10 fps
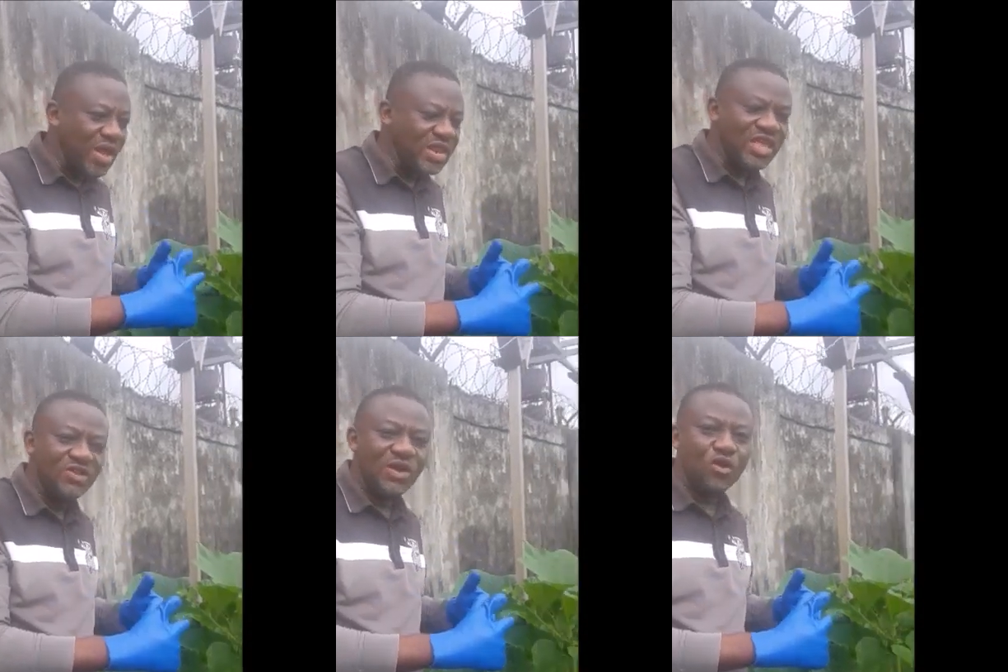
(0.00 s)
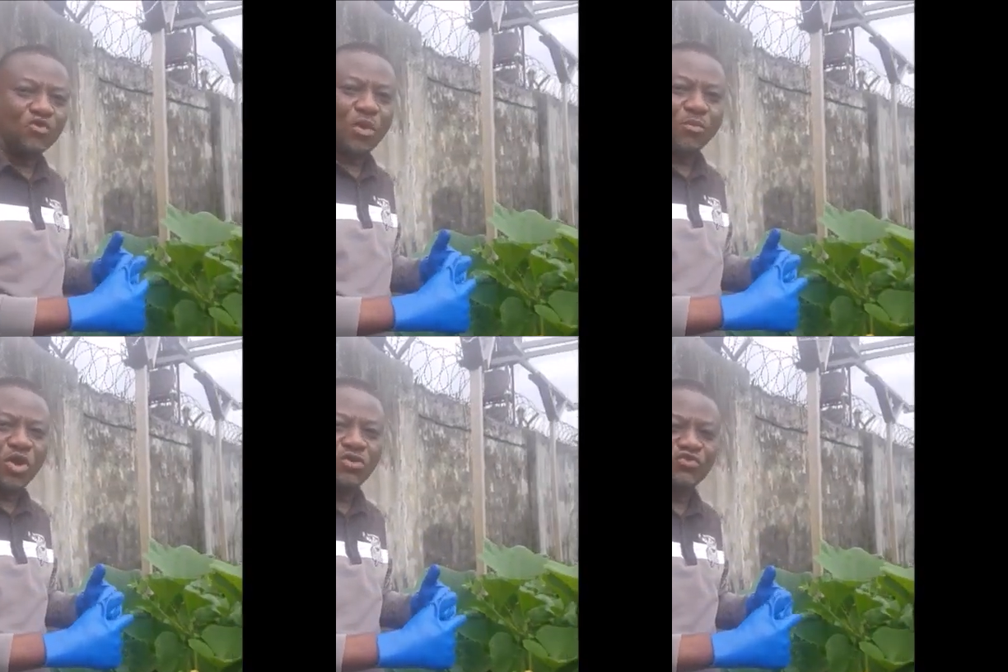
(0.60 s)
When is your
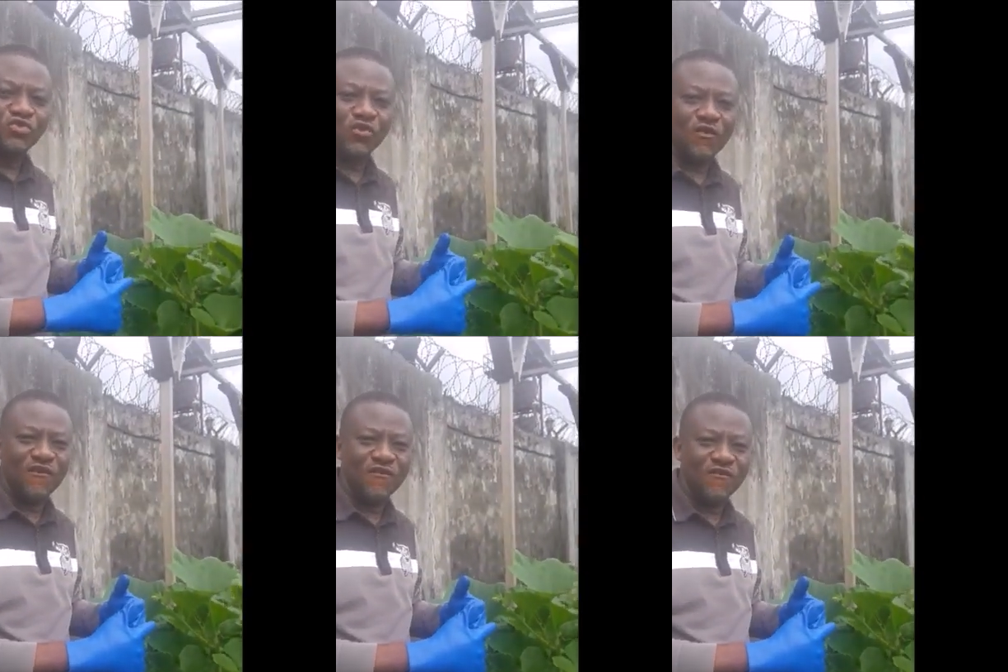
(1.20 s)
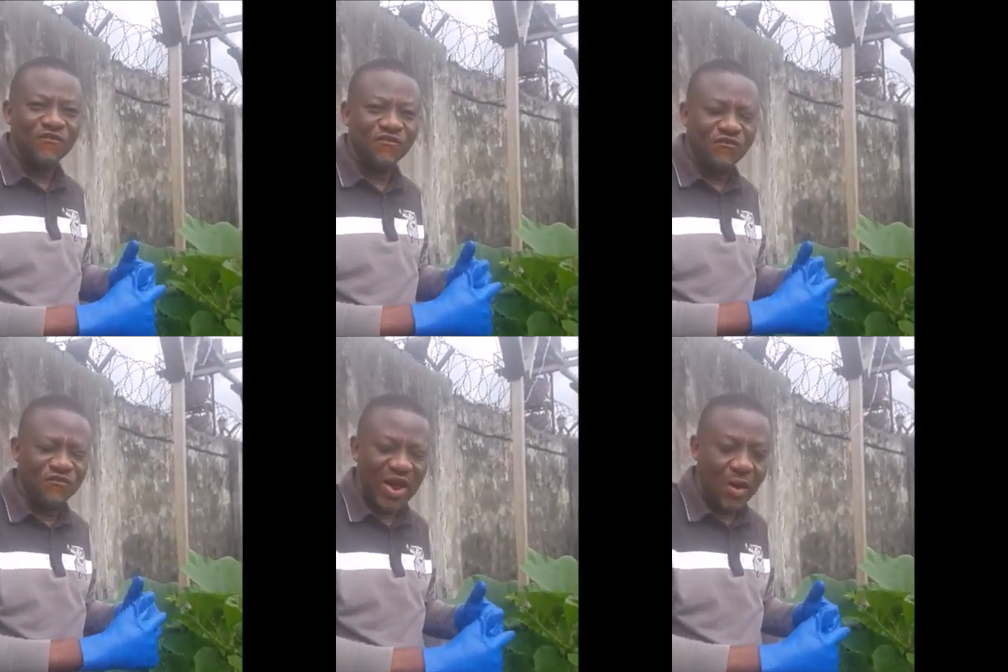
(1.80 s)
crop going to
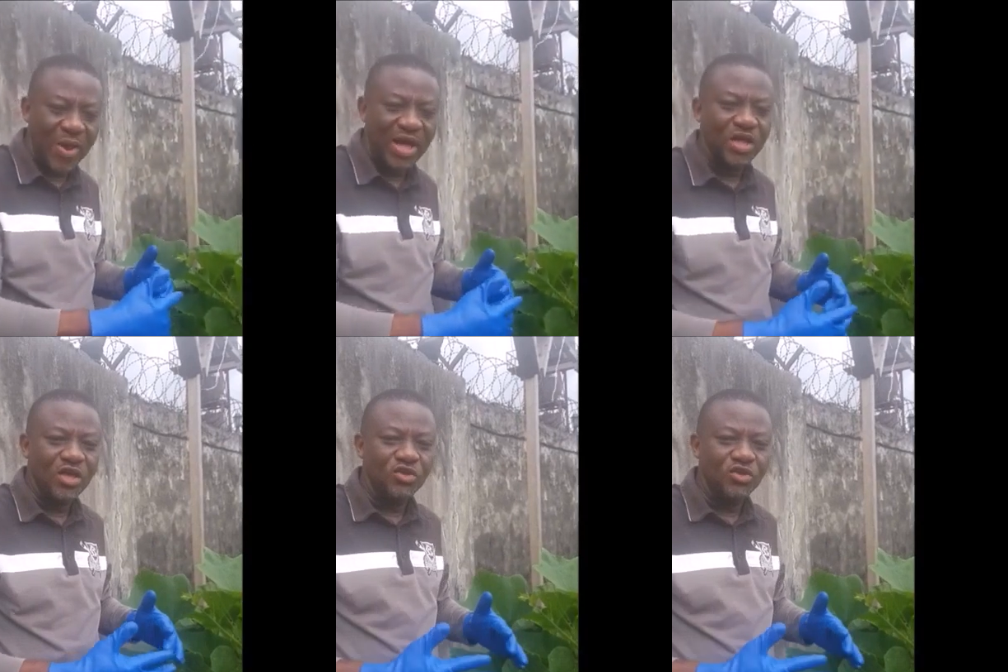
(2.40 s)
flower?